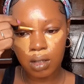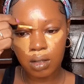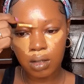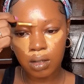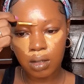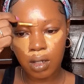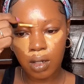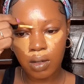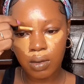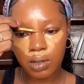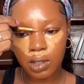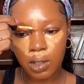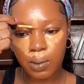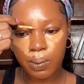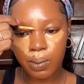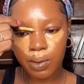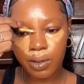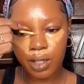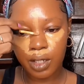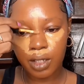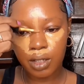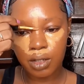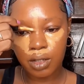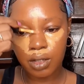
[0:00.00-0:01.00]
down the
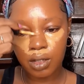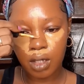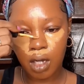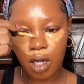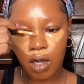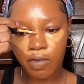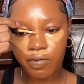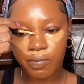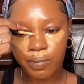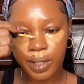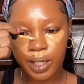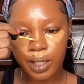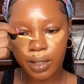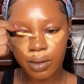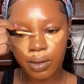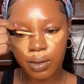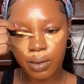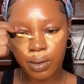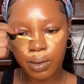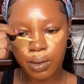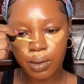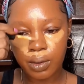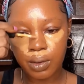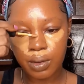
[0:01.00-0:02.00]
bridge of my
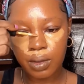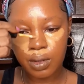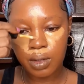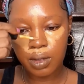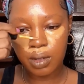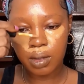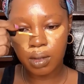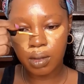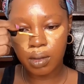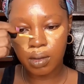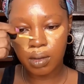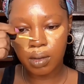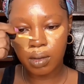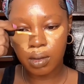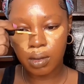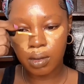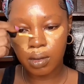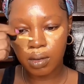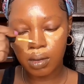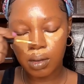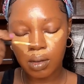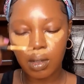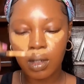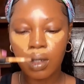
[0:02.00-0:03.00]
nose,
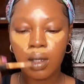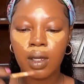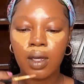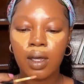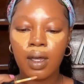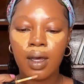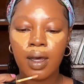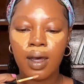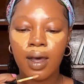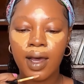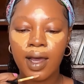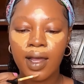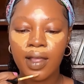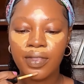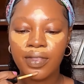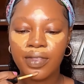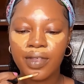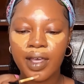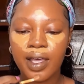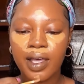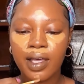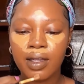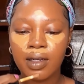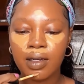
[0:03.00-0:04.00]
and
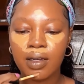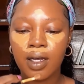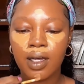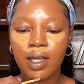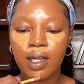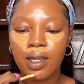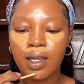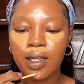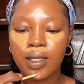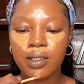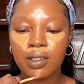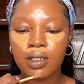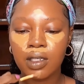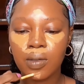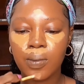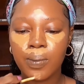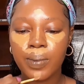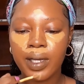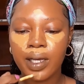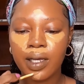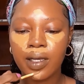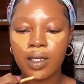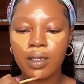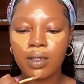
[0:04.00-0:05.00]
then a little
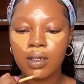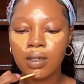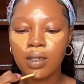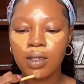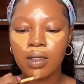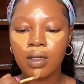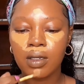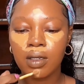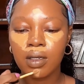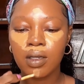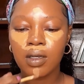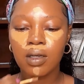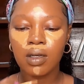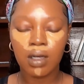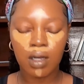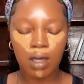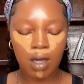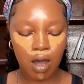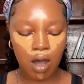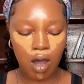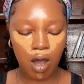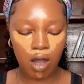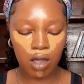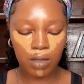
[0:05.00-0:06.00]
bit
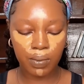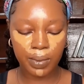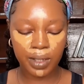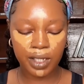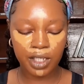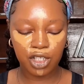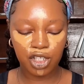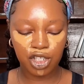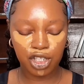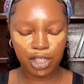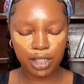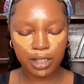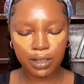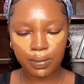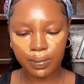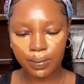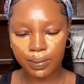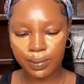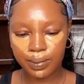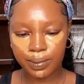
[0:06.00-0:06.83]
on my chin.